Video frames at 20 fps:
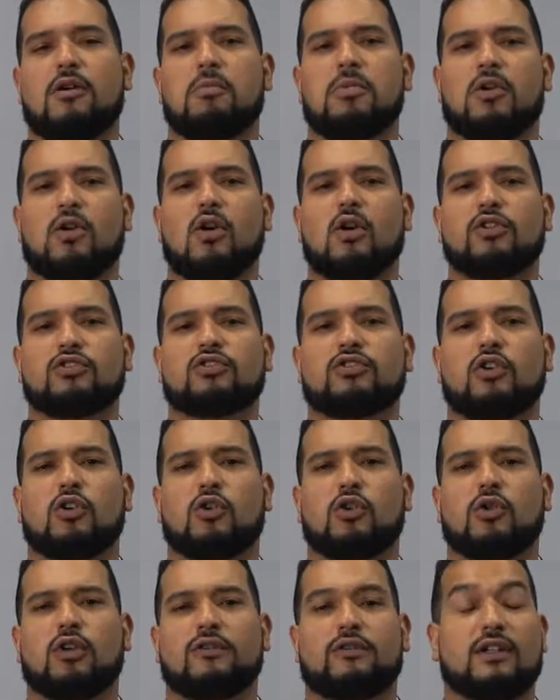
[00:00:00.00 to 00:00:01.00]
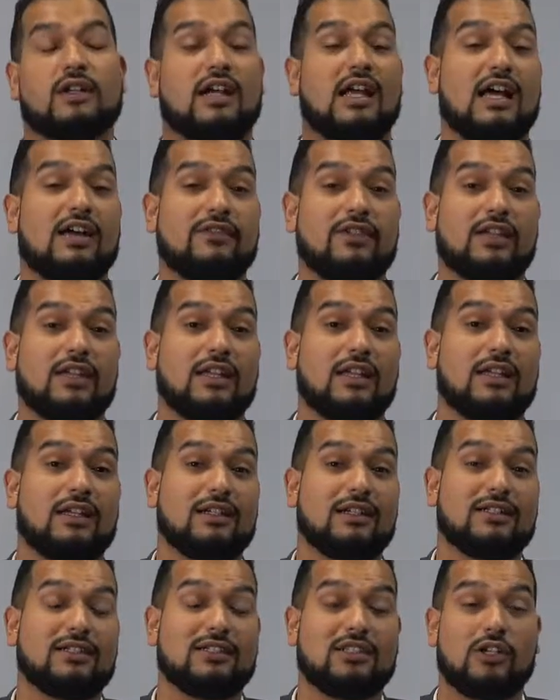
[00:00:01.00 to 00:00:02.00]
but also if they're having
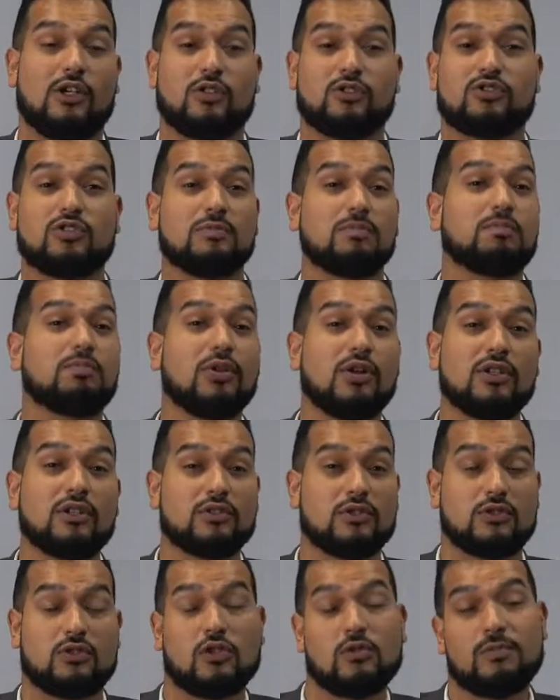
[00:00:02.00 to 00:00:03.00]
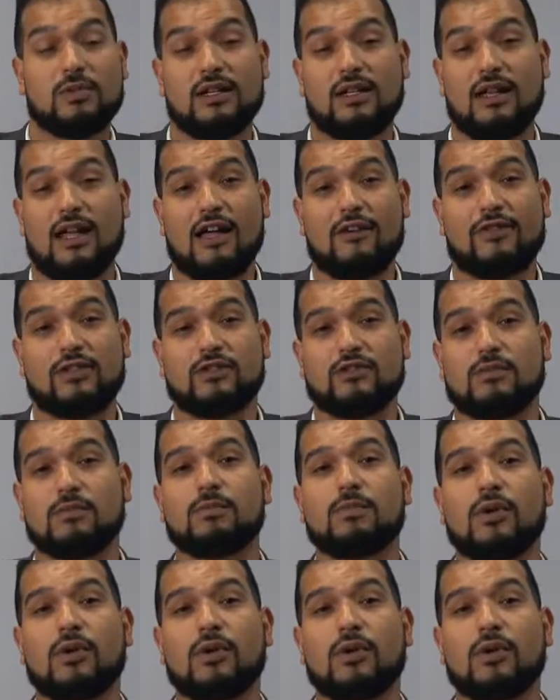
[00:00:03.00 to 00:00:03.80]
could be having some